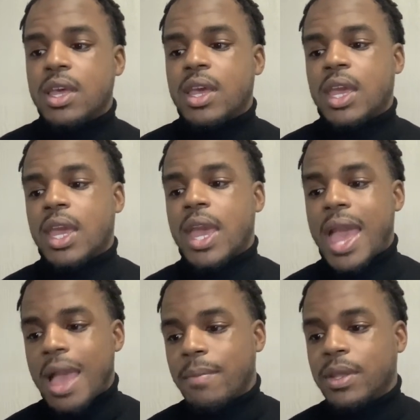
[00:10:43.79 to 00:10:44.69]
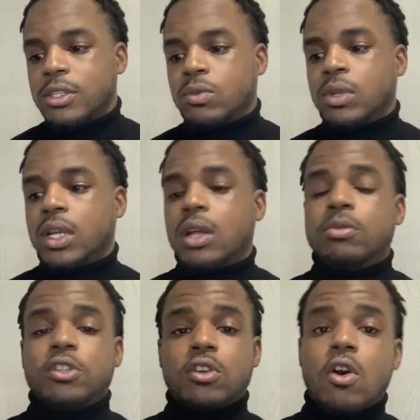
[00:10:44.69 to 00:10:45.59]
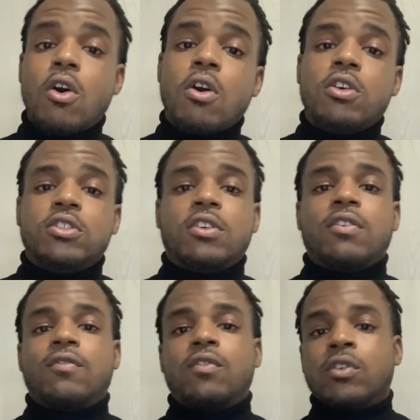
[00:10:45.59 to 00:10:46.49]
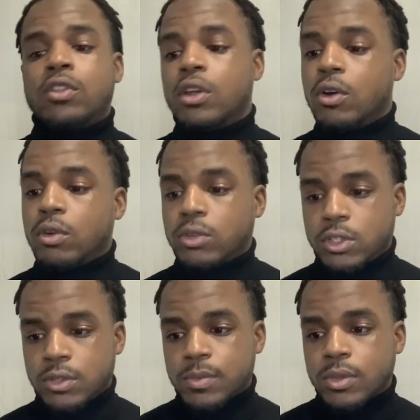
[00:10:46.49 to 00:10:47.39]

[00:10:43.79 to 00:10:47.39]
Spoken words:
and habits when it comes to cars for those